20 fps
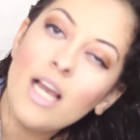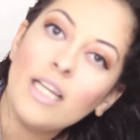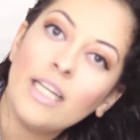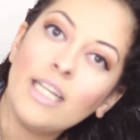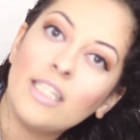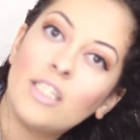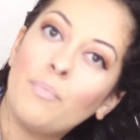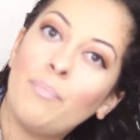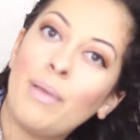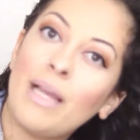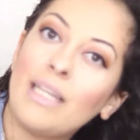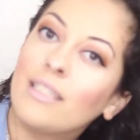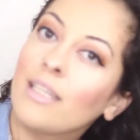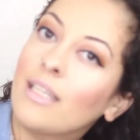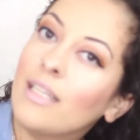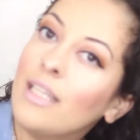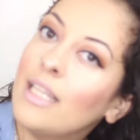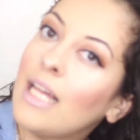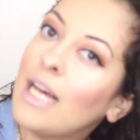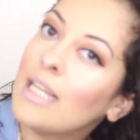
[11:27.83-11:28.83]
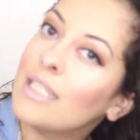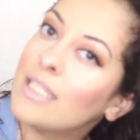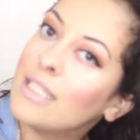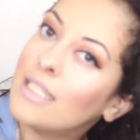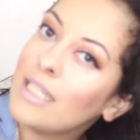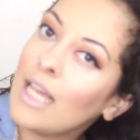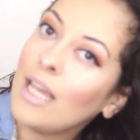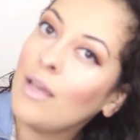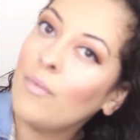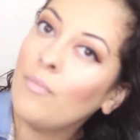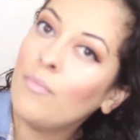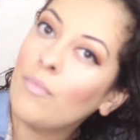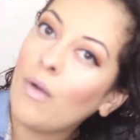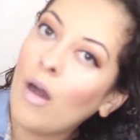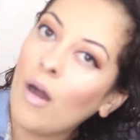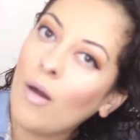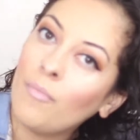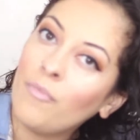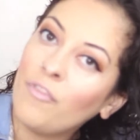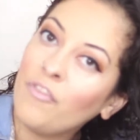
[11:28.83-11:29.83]
It's basically that same
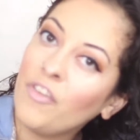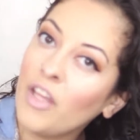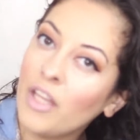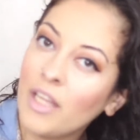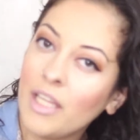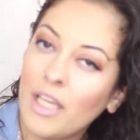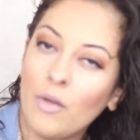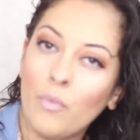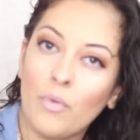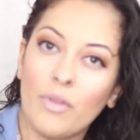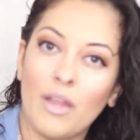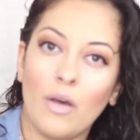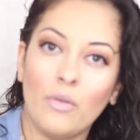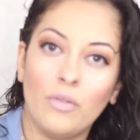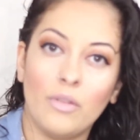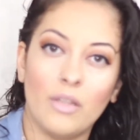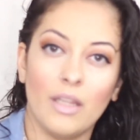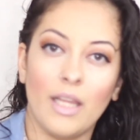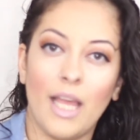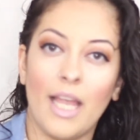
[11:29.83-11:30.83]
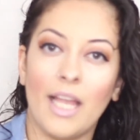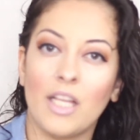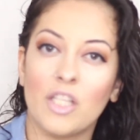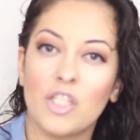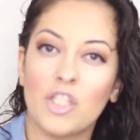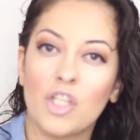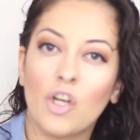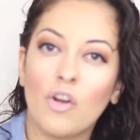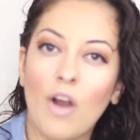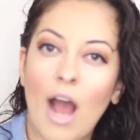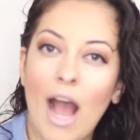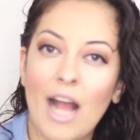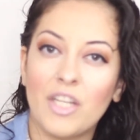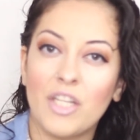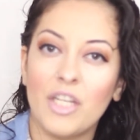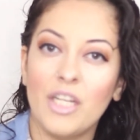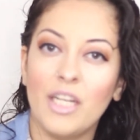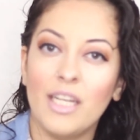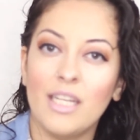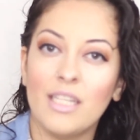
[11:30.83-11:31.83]
feeling without the like
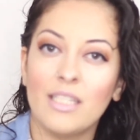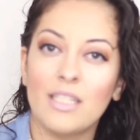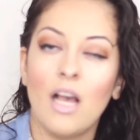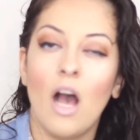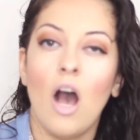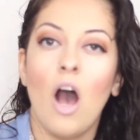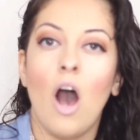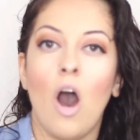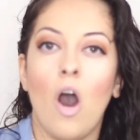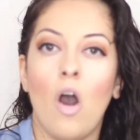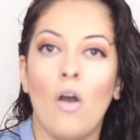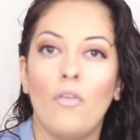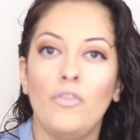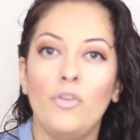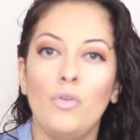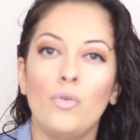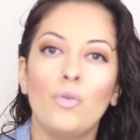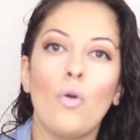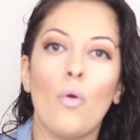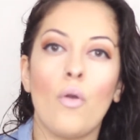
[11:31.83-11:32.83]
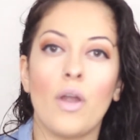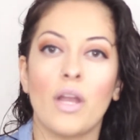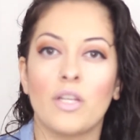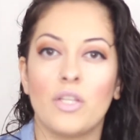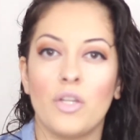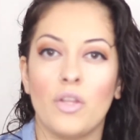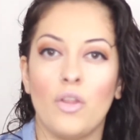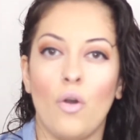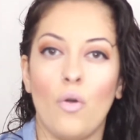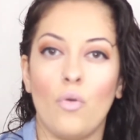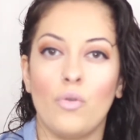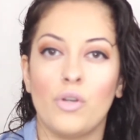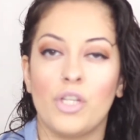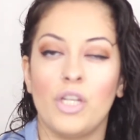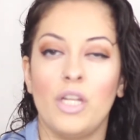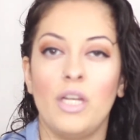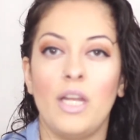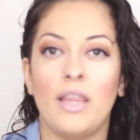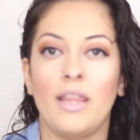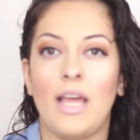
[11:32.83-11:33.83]
scratchiness of you going to the
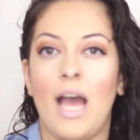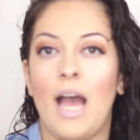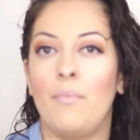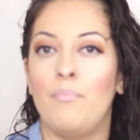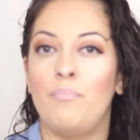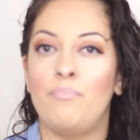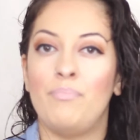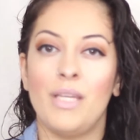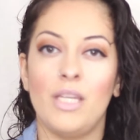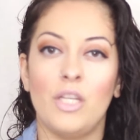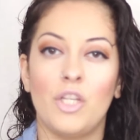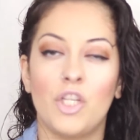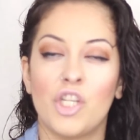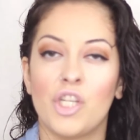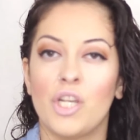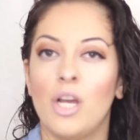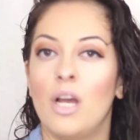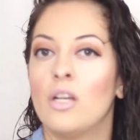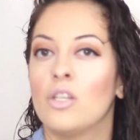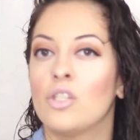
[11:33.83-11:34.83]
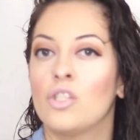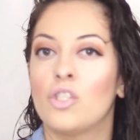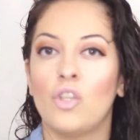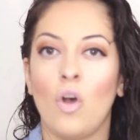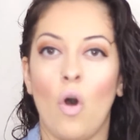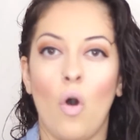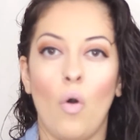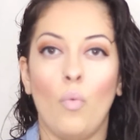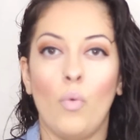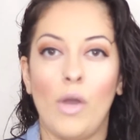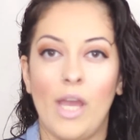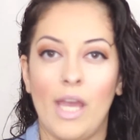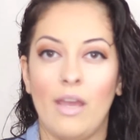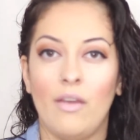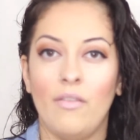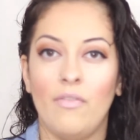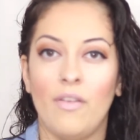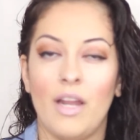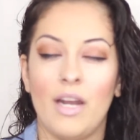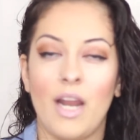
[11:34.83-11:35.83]
ocean and that beach salt
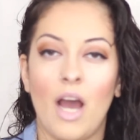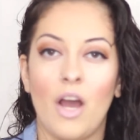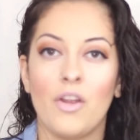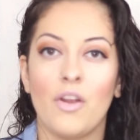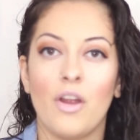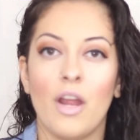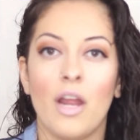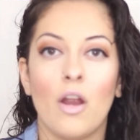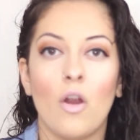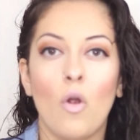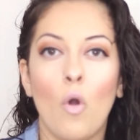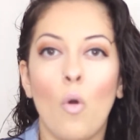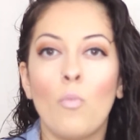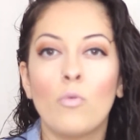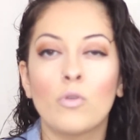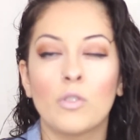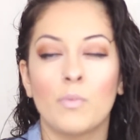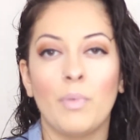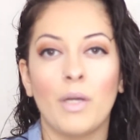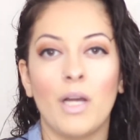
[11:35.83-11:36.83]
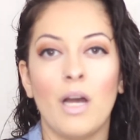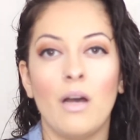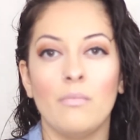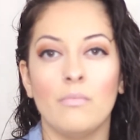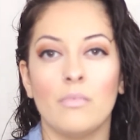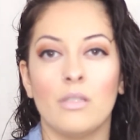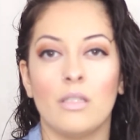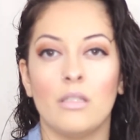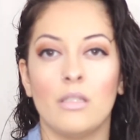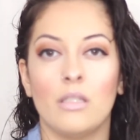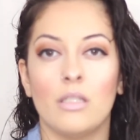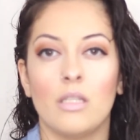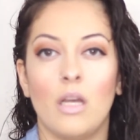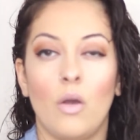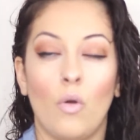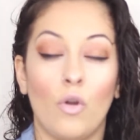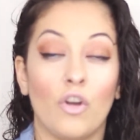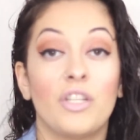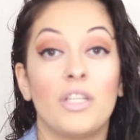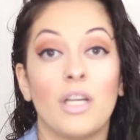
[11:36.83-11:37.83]
wave, and how your hair almost becomes
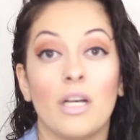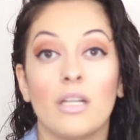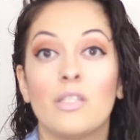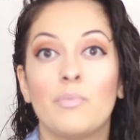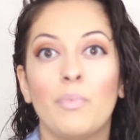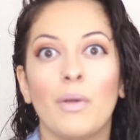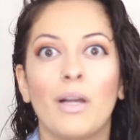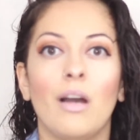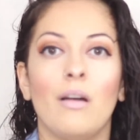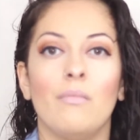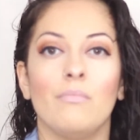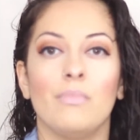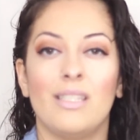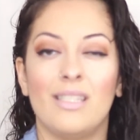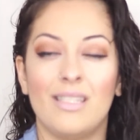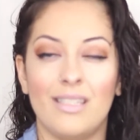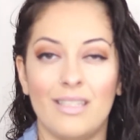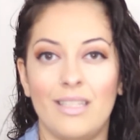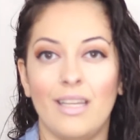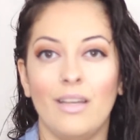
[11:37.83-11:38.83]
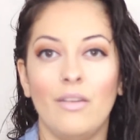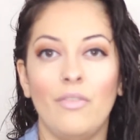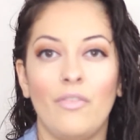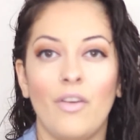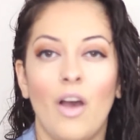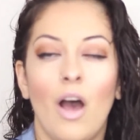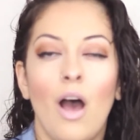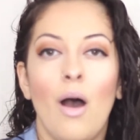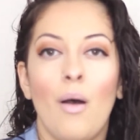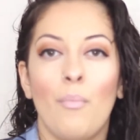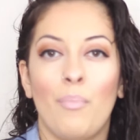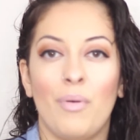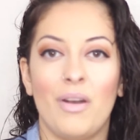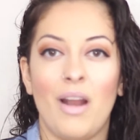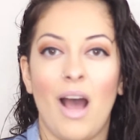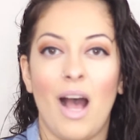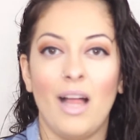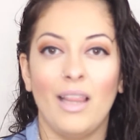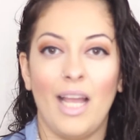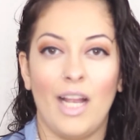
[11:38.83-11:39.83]
or does become stiff, but
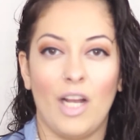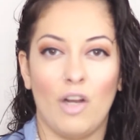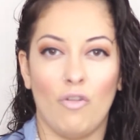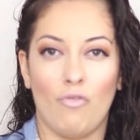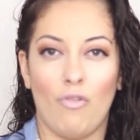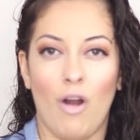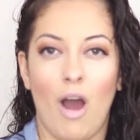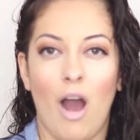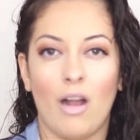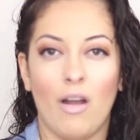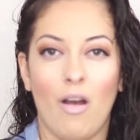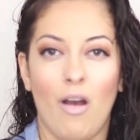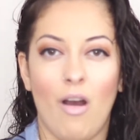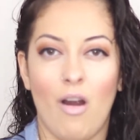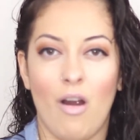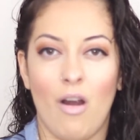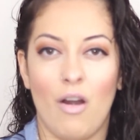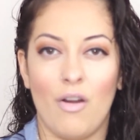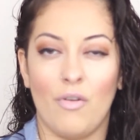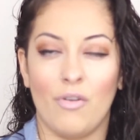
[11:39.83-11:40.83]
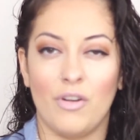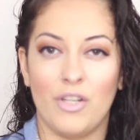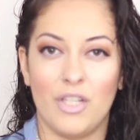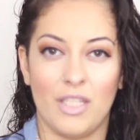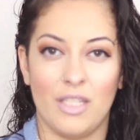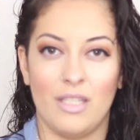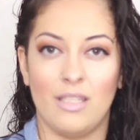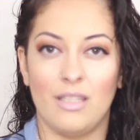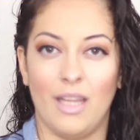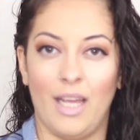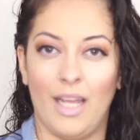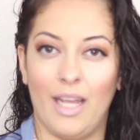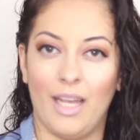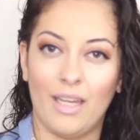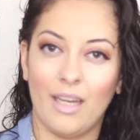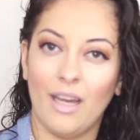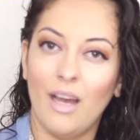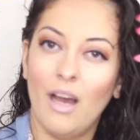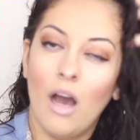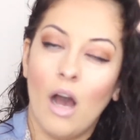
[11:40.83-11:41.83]
not like rock hard or just like
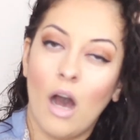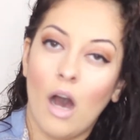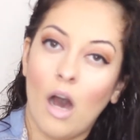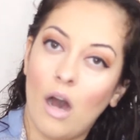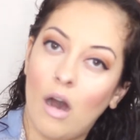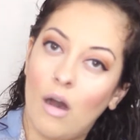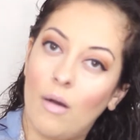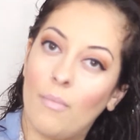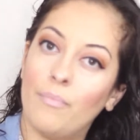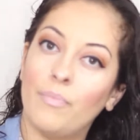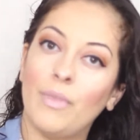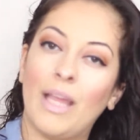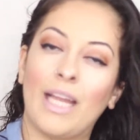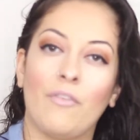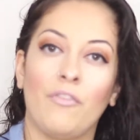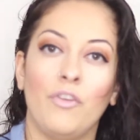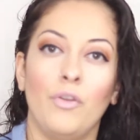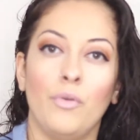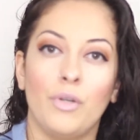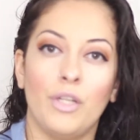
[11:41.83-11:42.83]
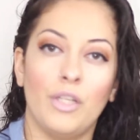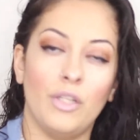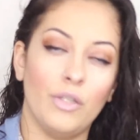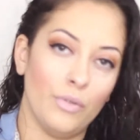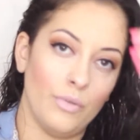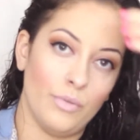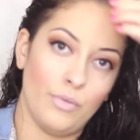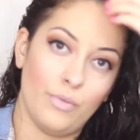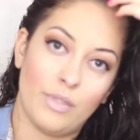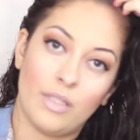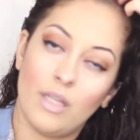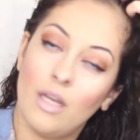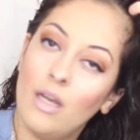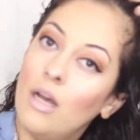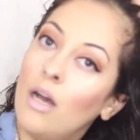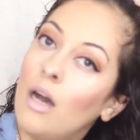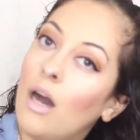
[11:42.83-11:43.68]
if you were to use